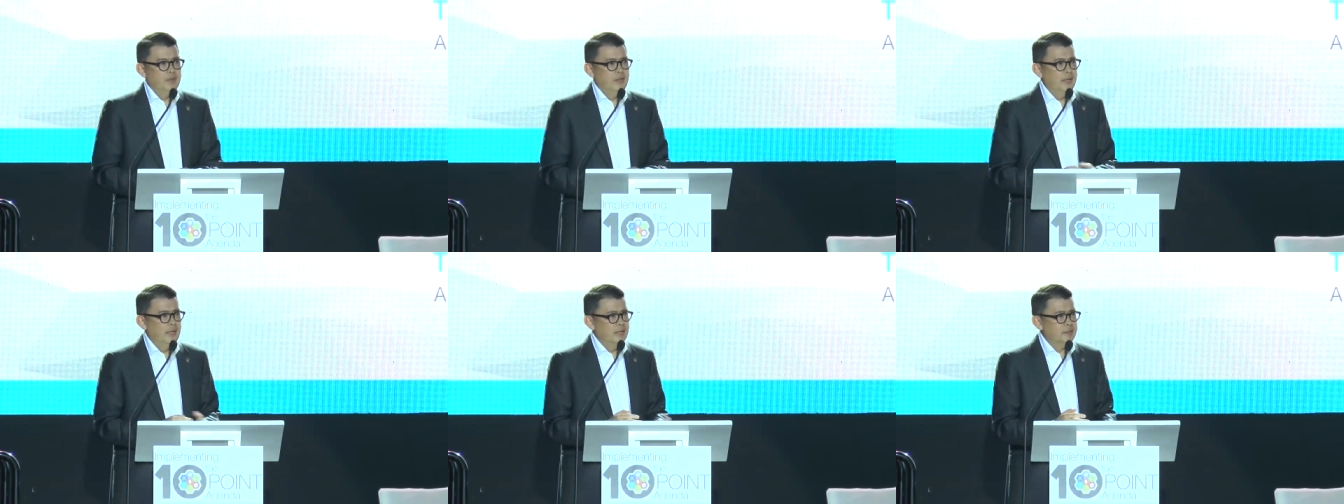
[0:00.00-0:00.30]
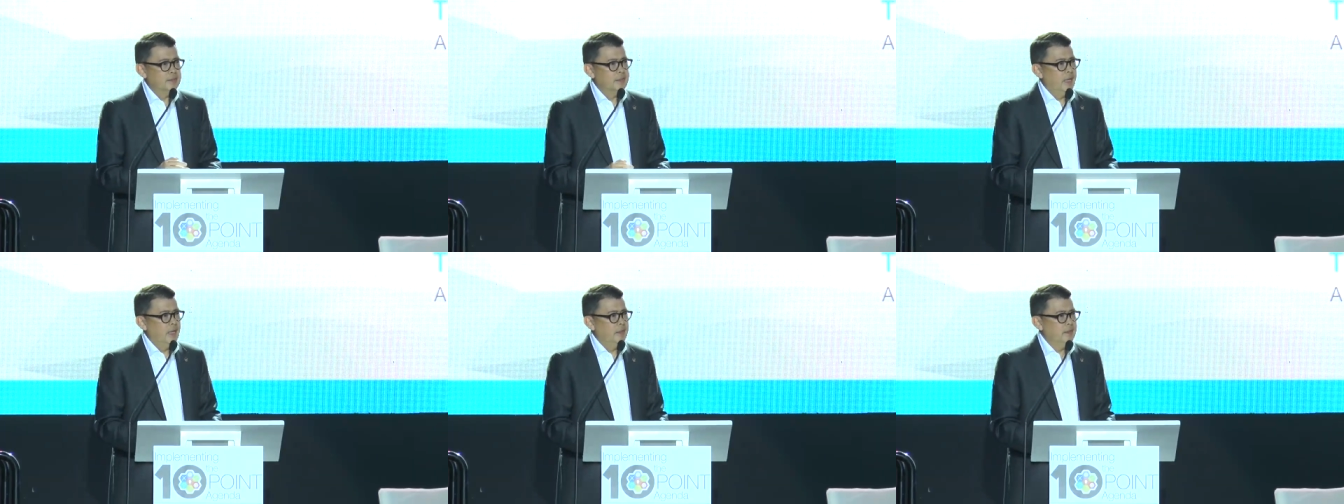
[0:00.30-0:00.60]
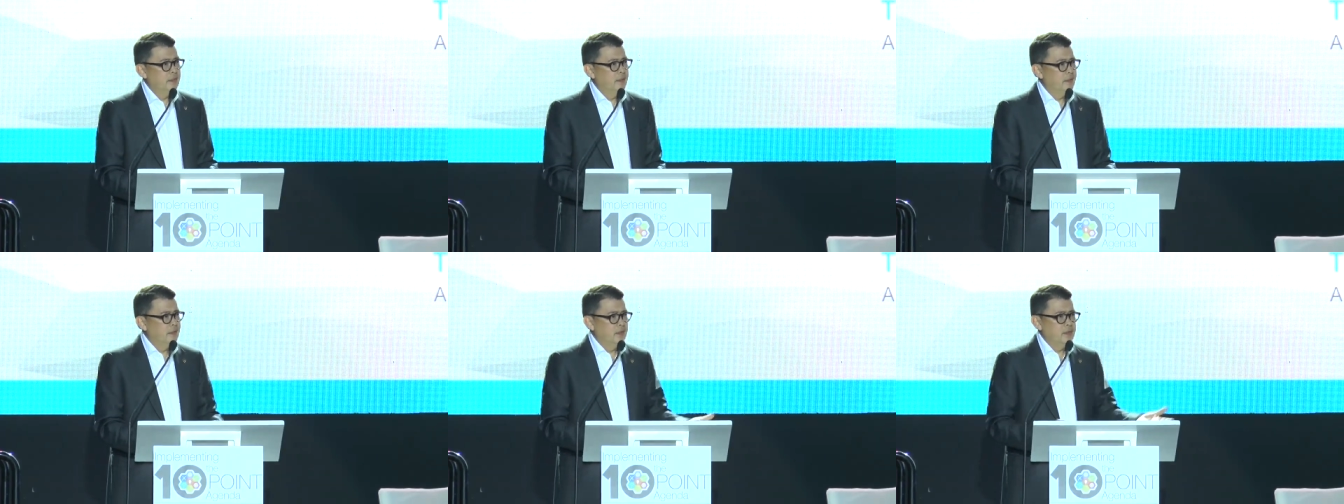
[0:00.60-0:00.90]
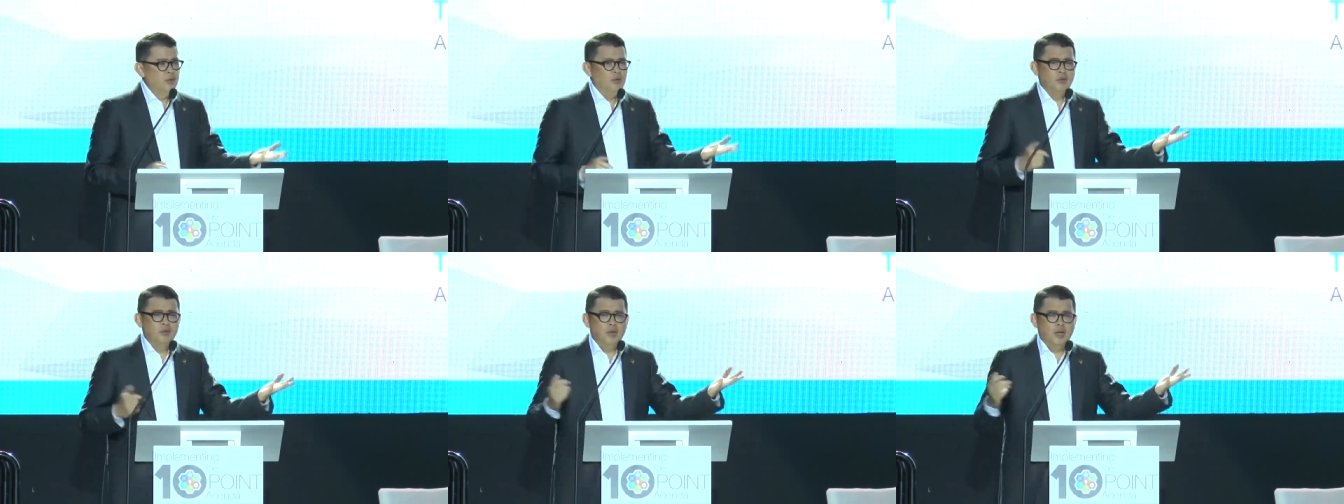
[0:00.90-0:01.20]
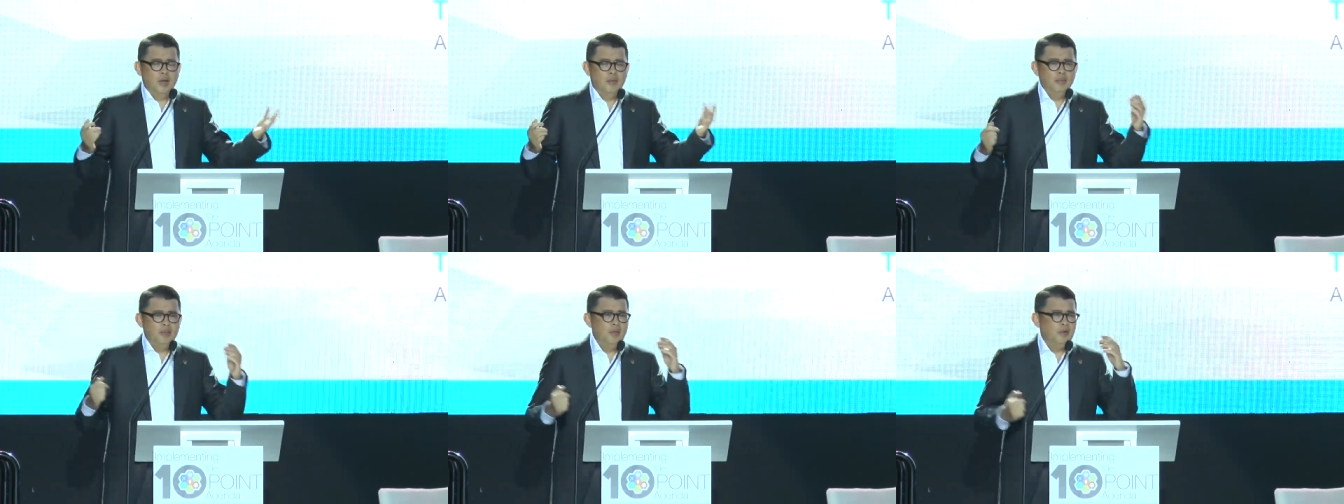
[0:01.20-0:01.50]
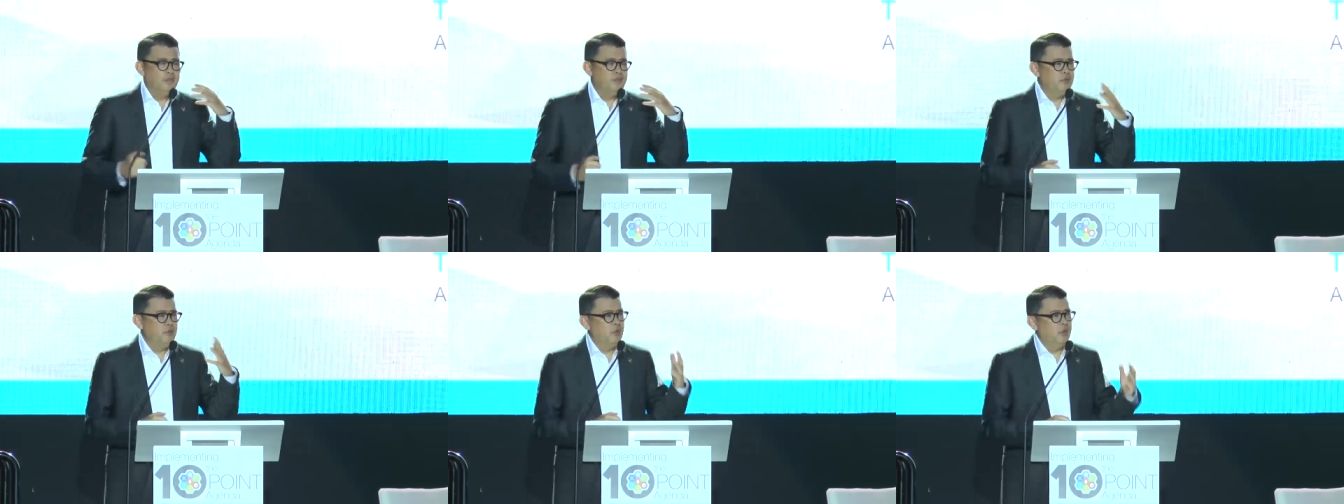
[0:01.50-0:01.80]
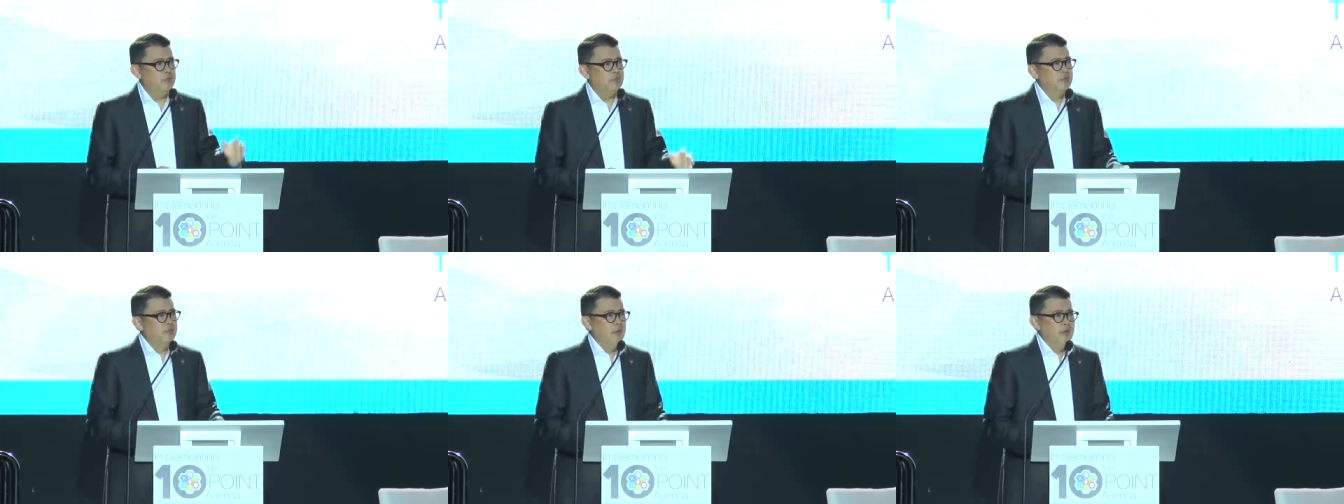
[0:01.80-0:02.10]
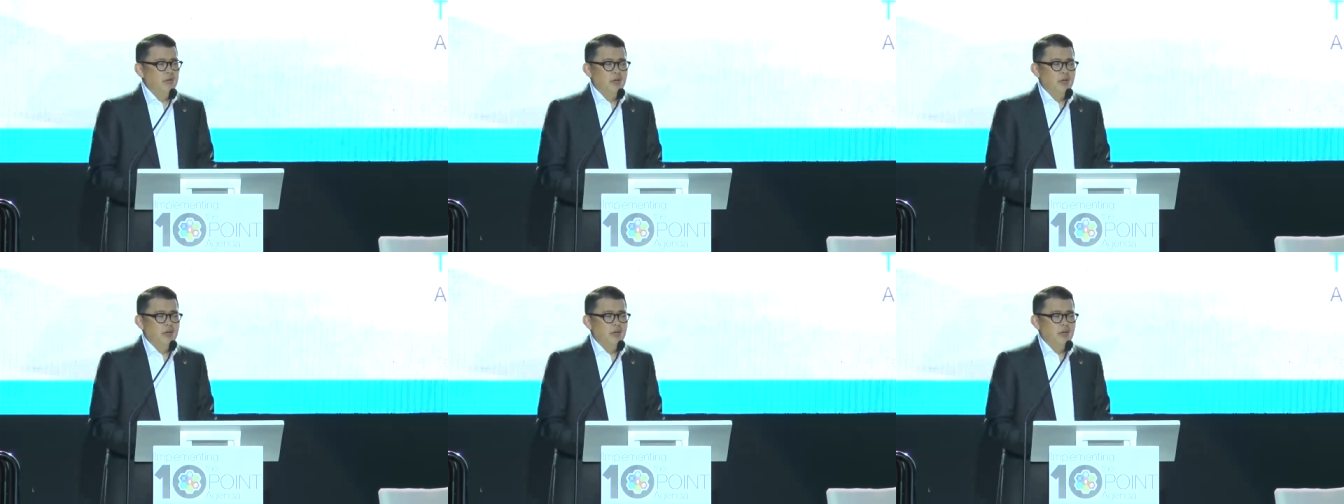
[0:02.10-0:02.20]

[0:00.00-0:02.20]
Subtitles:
and Lazada, and I don't know how many of you have